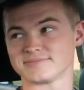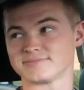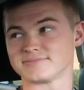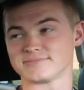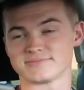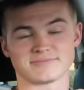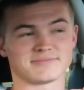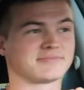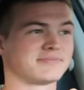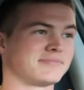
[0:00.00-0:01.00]

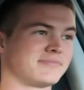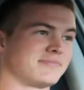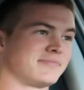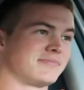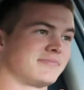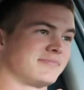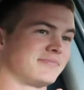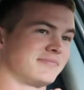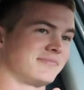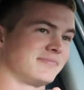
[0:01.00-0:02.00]

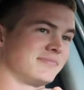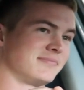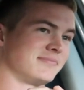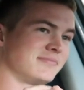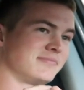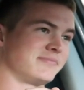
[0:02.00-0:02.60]
(not speaking)